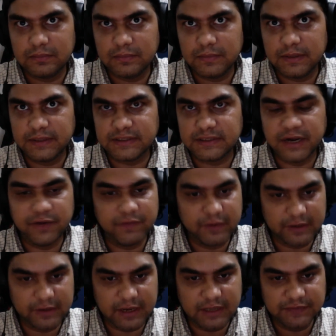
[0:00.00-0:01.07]
It's kind of a
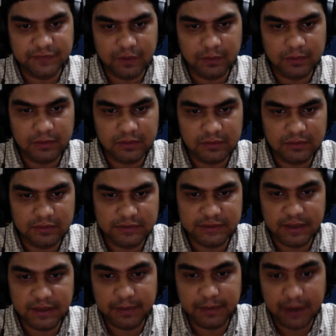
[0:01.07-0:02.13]
transformer,
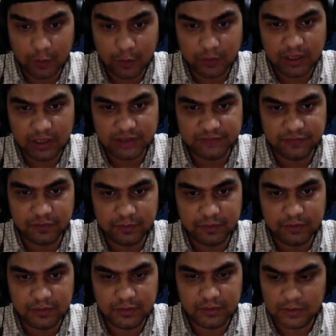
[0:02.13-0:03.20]
step down transformer,
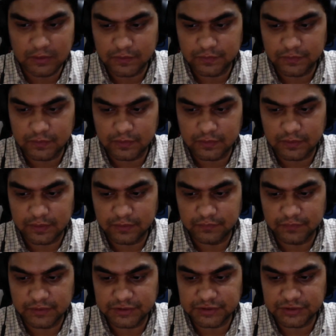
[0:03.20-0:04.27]
in
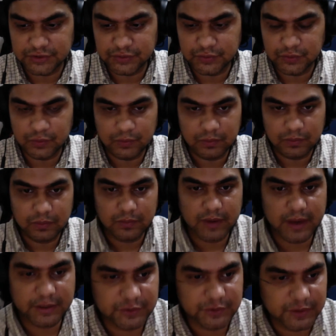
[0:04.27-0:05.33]
which you
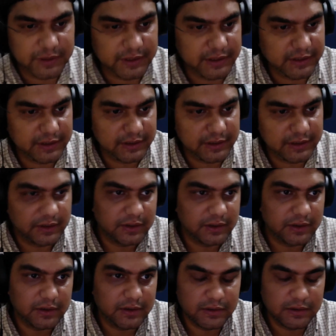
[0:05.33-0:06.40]
actually
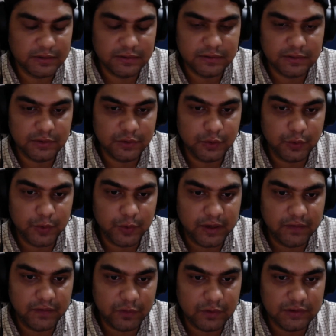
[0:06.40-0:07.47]
turn 220
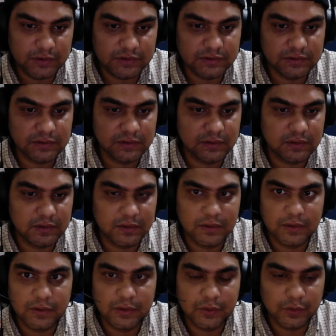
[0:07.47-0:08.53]
volts
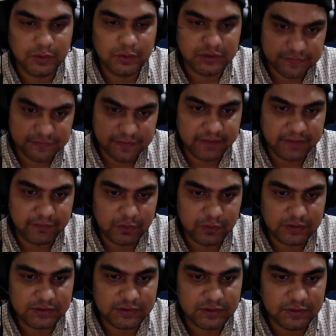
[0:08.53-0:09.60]
to just 5
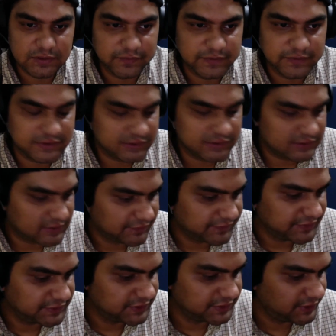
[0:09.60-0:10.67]
volts, which is
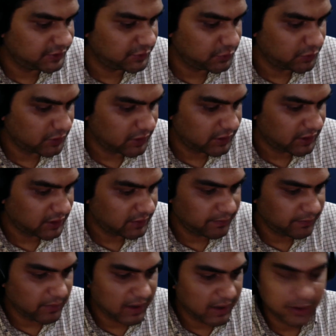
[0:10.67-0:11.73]
sufficient to run a
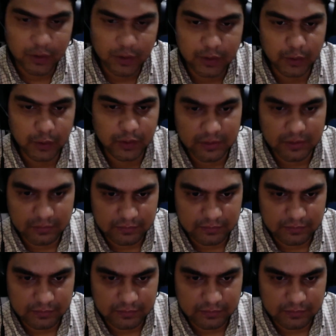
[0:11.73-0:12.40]
microcontroller,